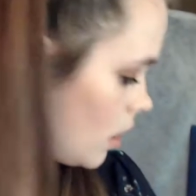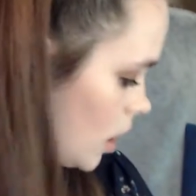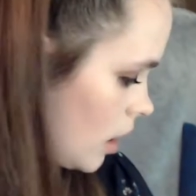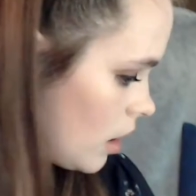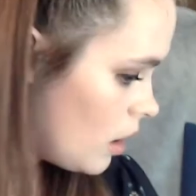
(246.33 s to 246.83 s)

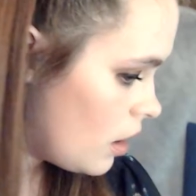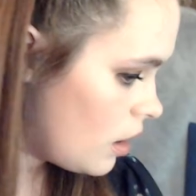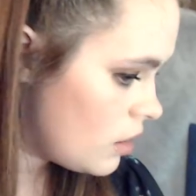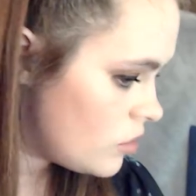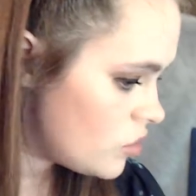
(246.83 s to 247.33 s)

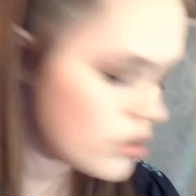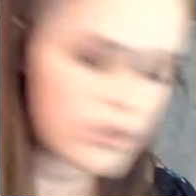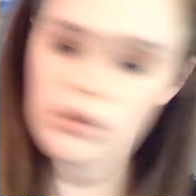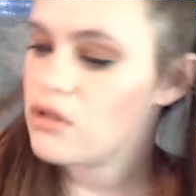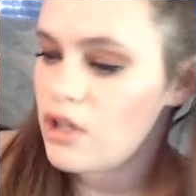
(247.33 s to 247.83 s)
And
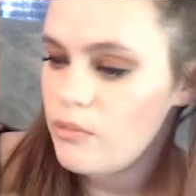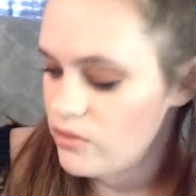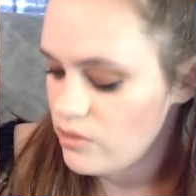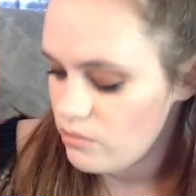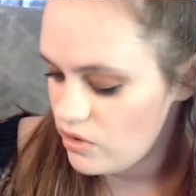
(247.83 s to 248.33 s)
let me
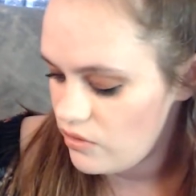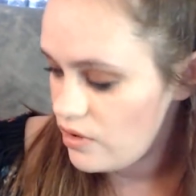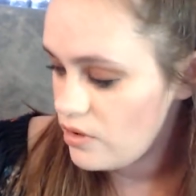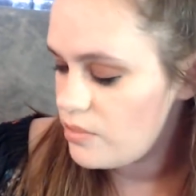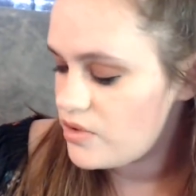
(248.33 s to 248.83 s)
remove the
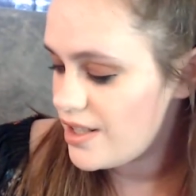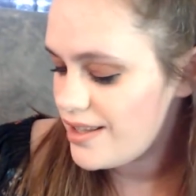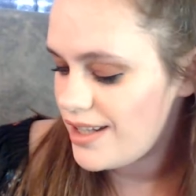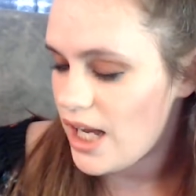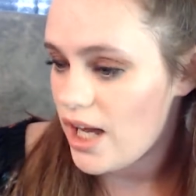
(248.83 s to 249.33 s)
lipstick that
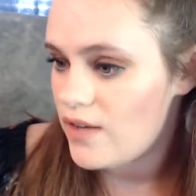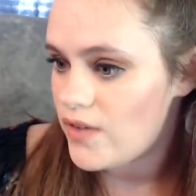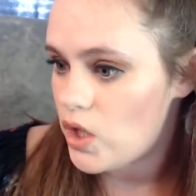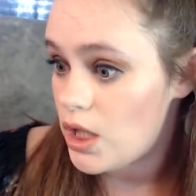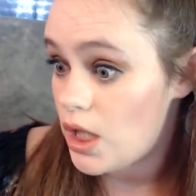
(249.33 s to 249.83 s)
I have
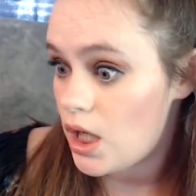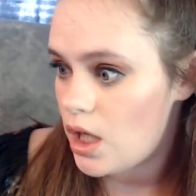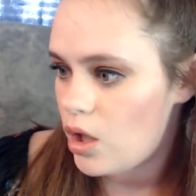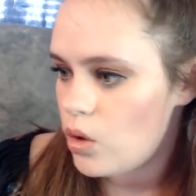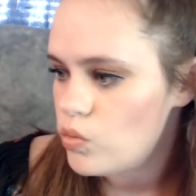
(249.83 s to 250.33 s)
on now.